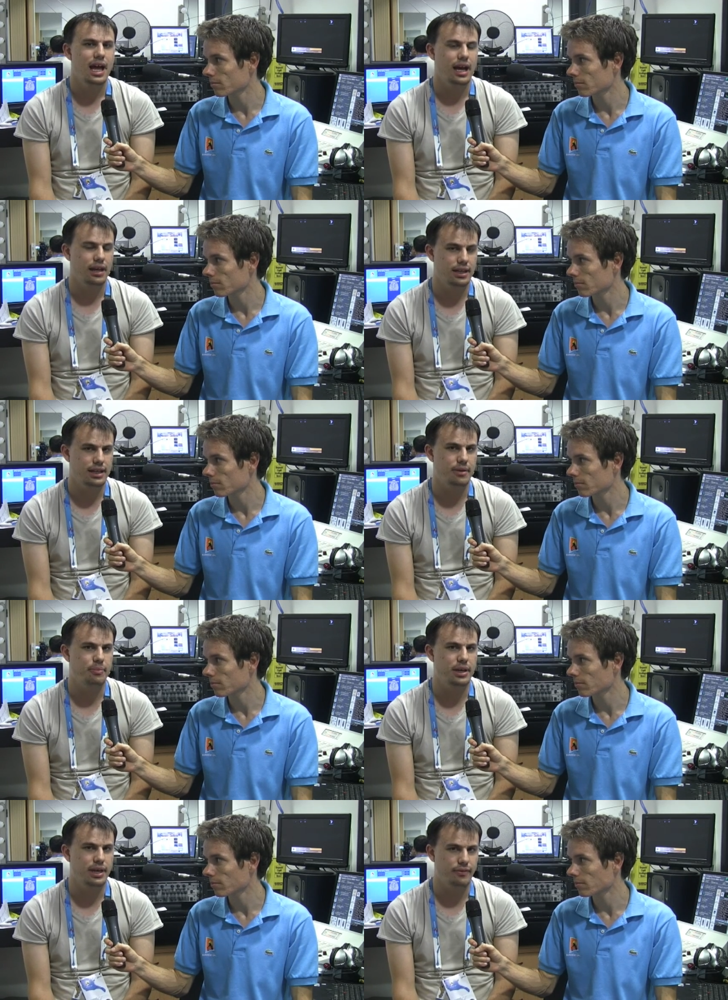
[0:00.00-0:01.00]
Speaker 1: and will end
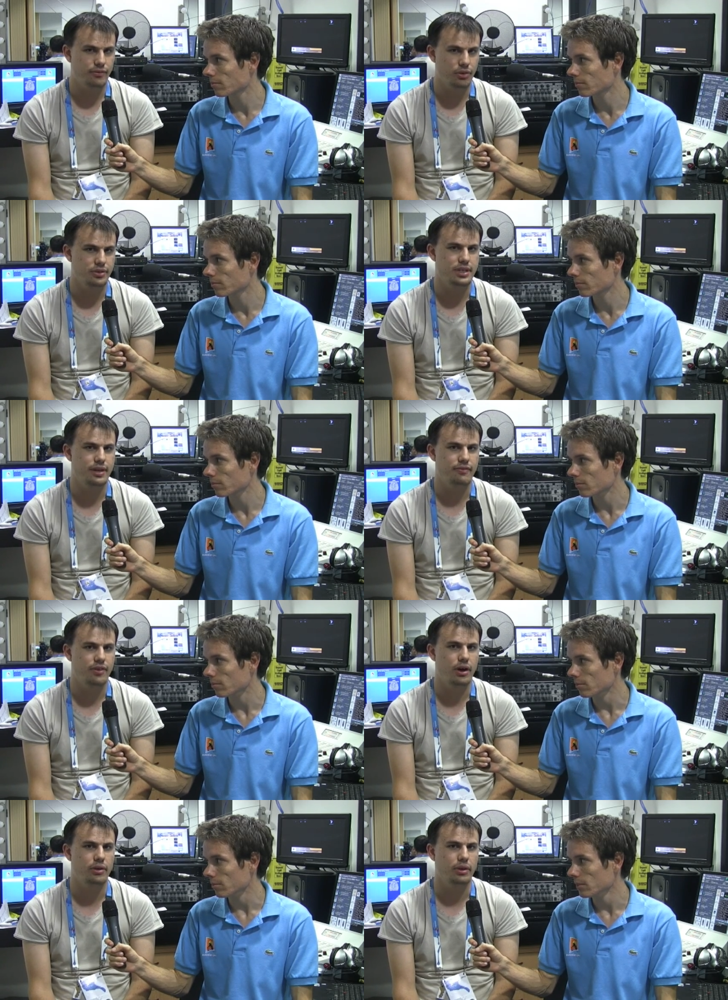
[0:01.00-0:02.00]
up being a four set
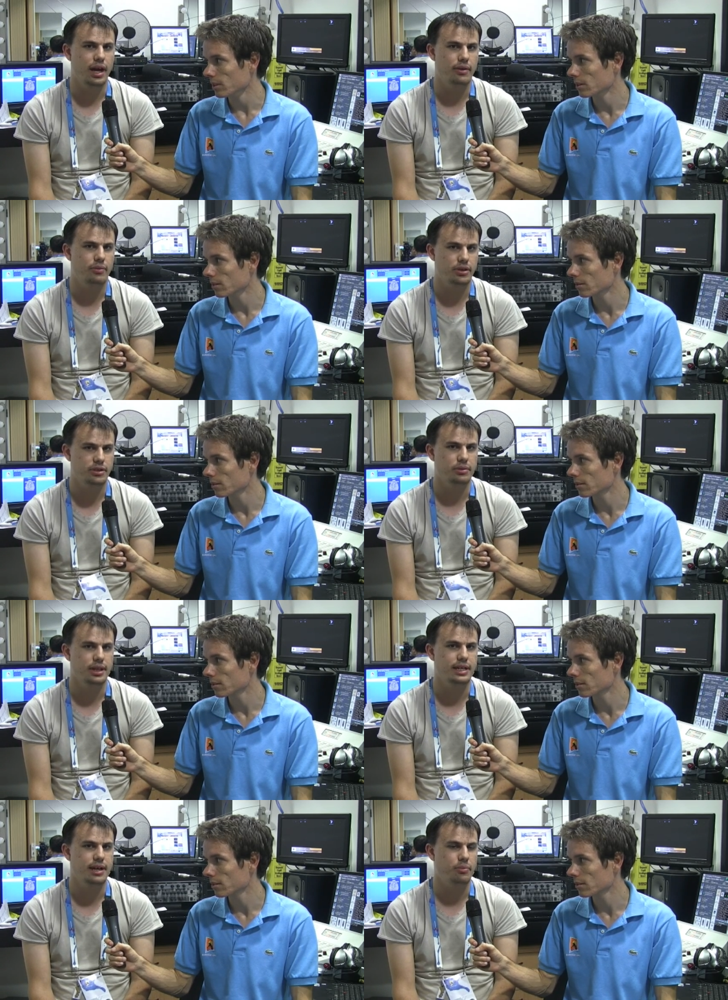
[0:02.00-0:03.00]
final, and Roger will
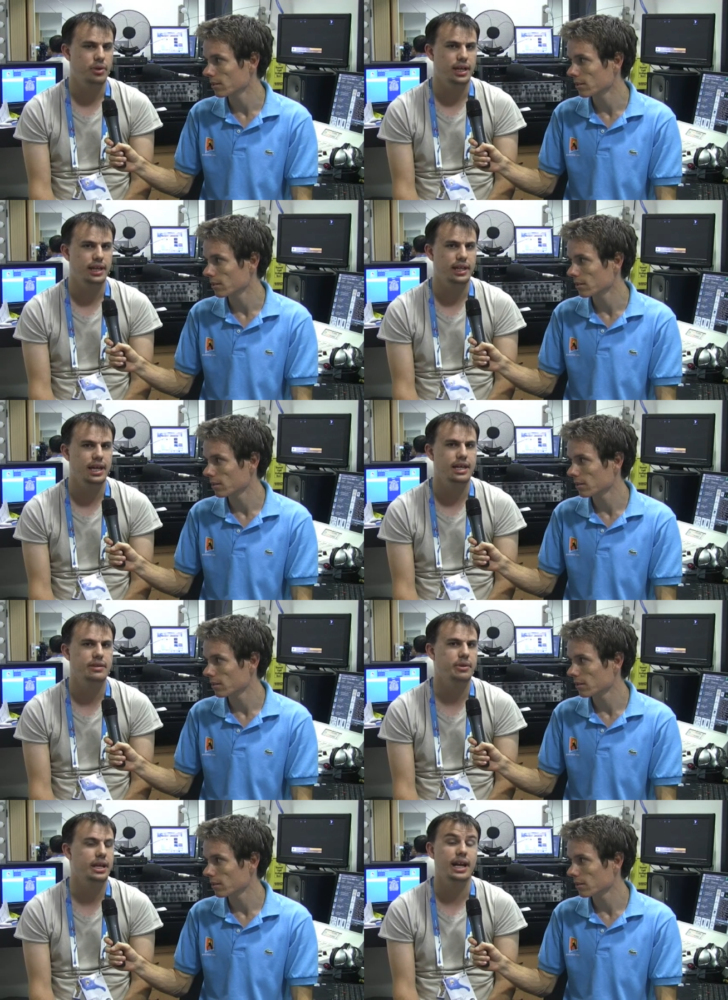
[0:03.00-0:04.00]
end up winning in the
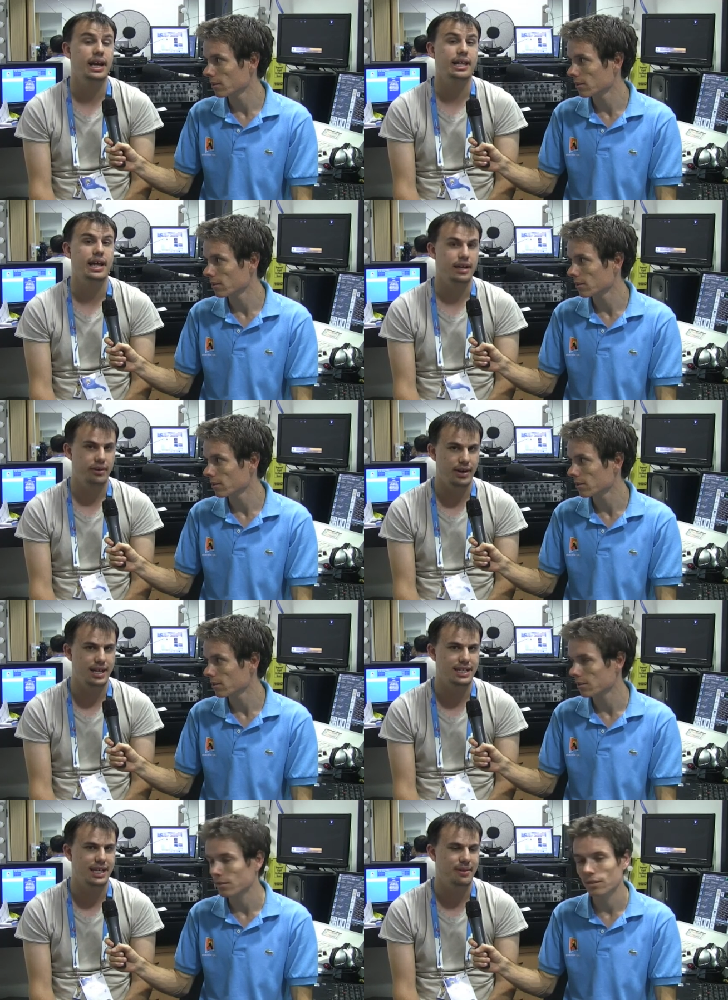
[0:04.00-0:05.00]
end, winning another
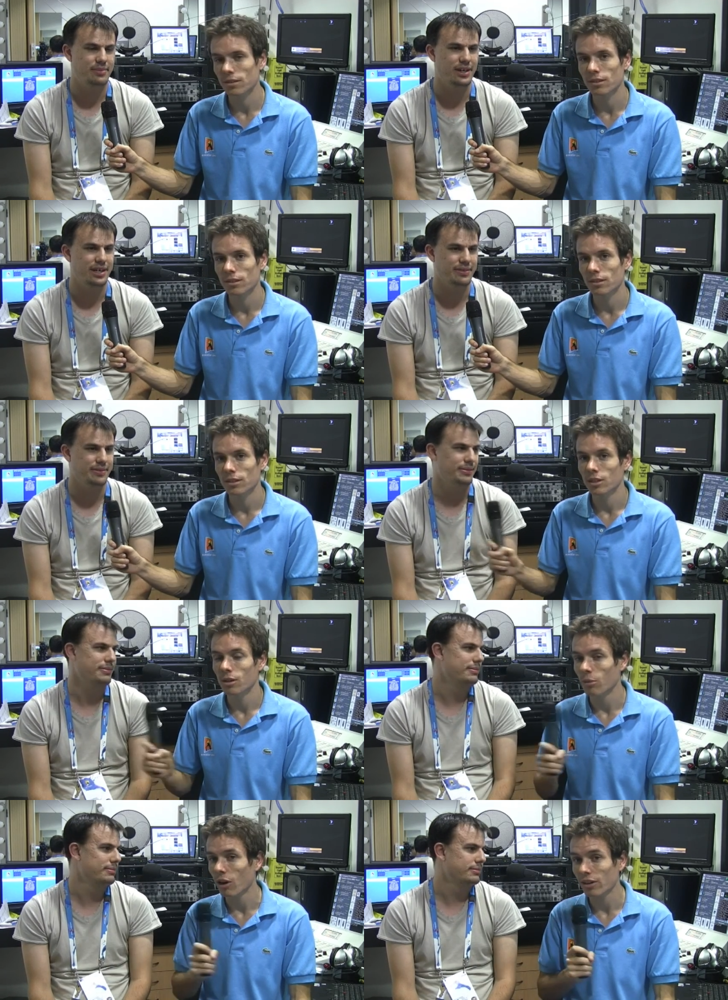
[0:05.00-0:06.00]
Grand Slam title.
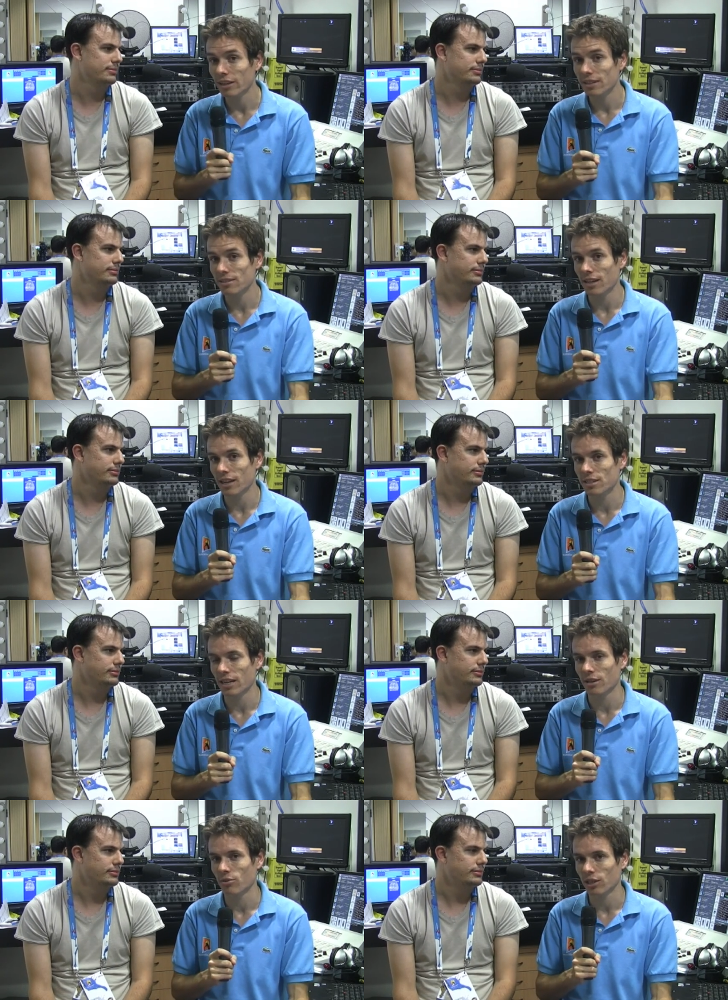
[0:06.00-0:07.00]
Speaker 2: Murray leads the head to
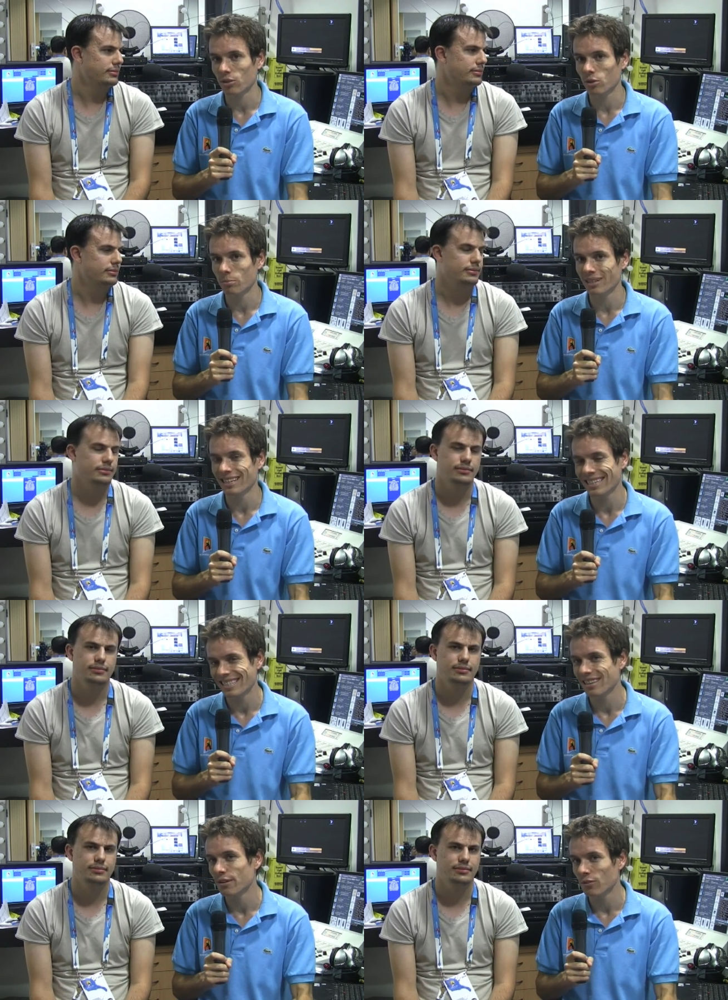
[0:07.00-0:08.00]
head record, but
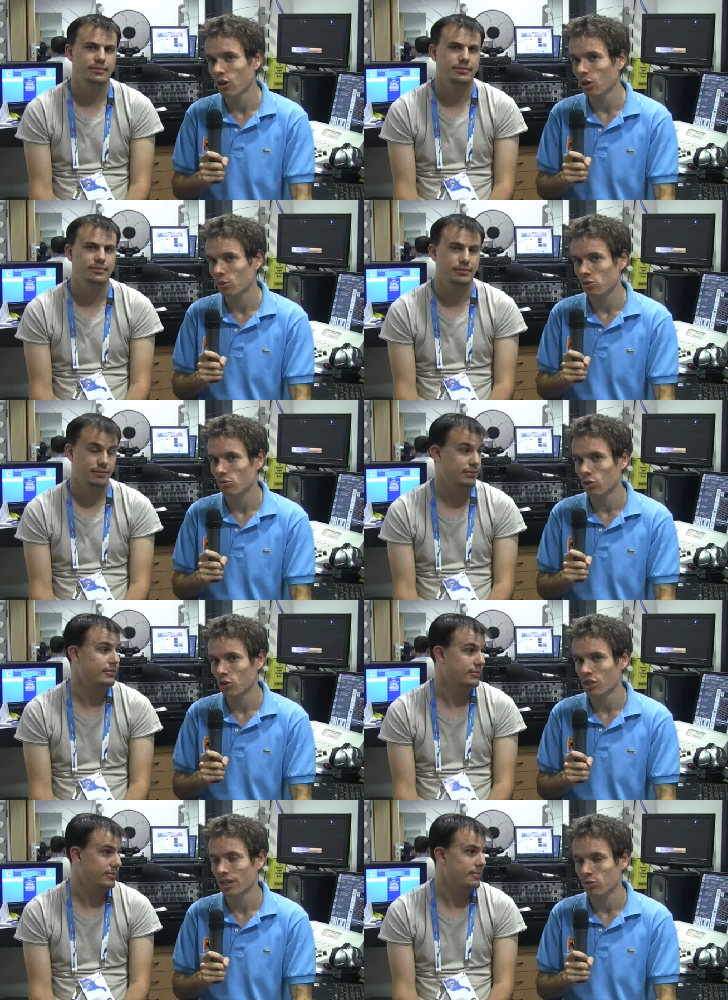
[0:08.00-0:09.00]
it's in the finals that
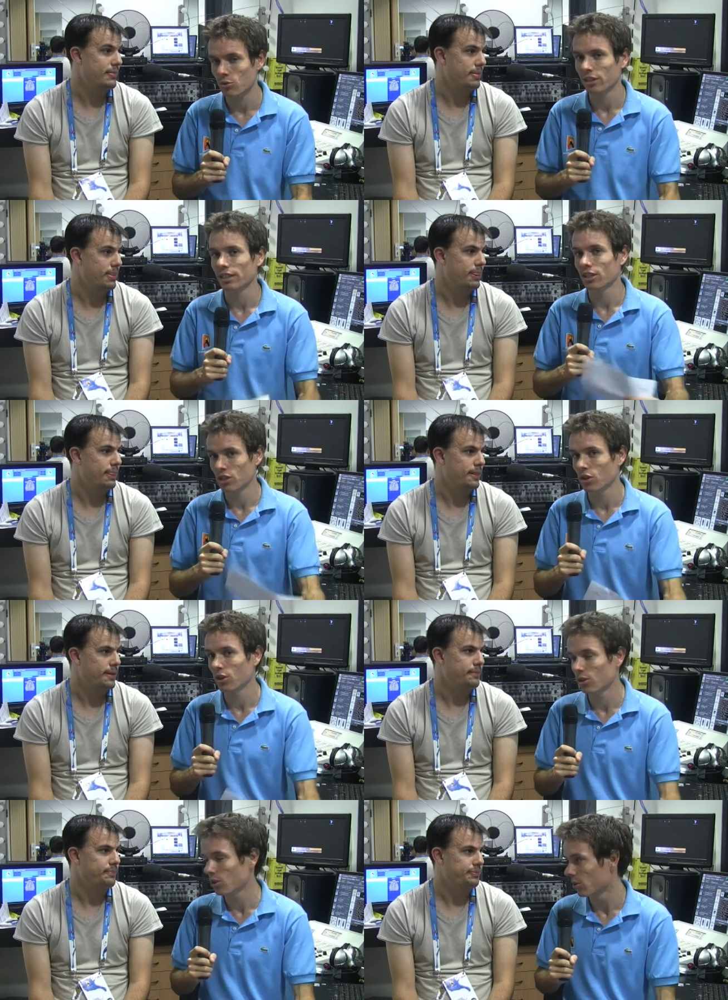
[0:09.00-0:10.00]
Roger has really
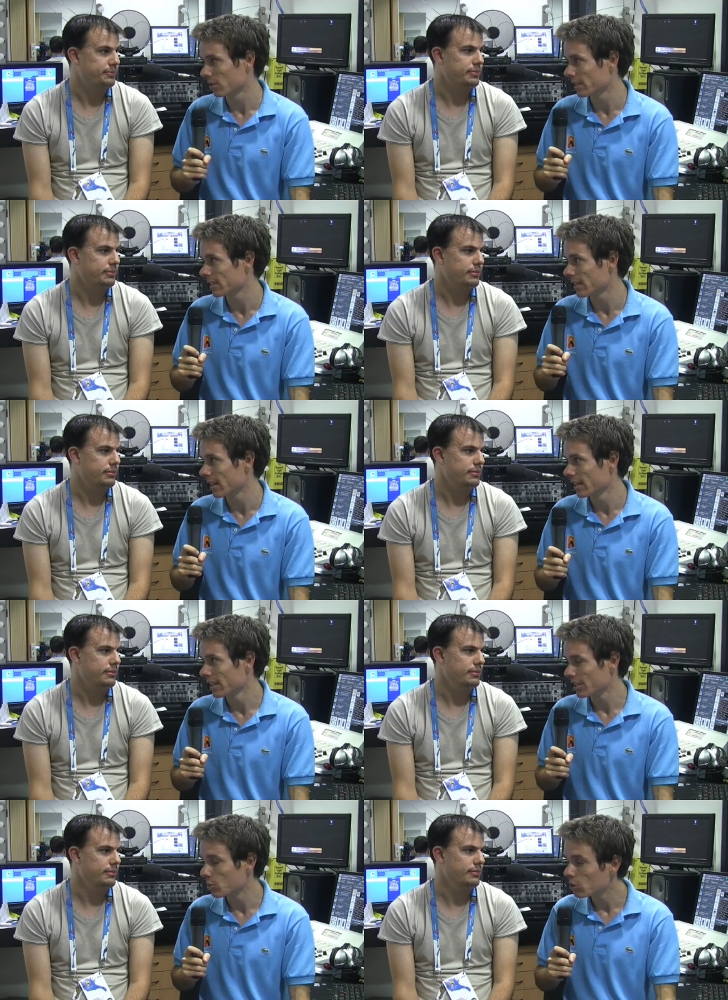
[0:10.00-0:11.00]
turned it on, and uh,
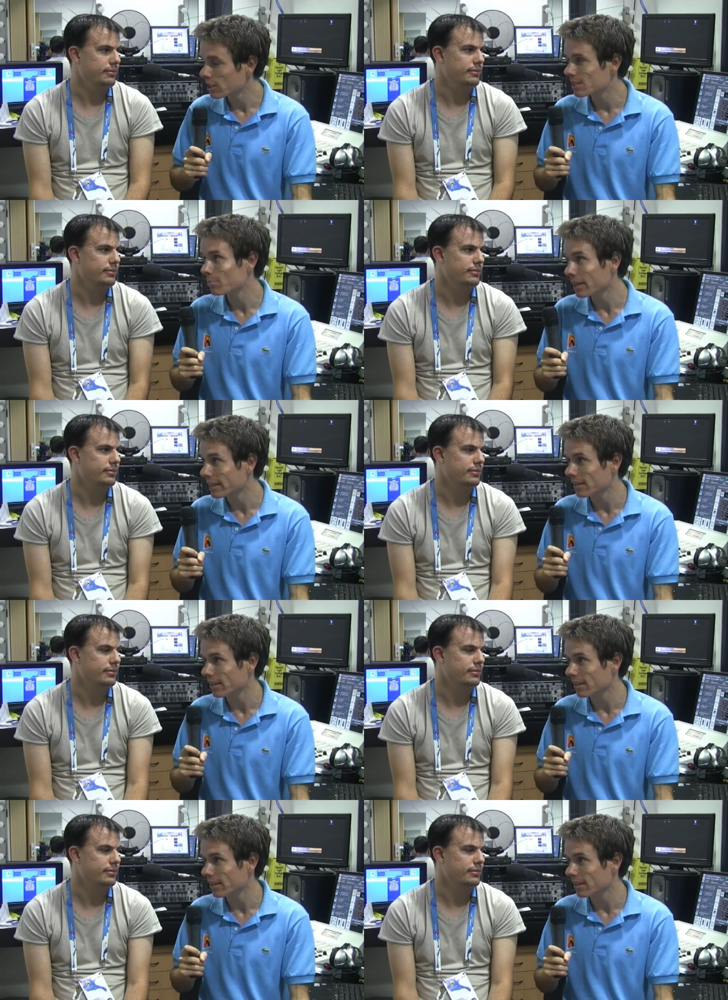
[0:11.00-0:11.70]
you would expect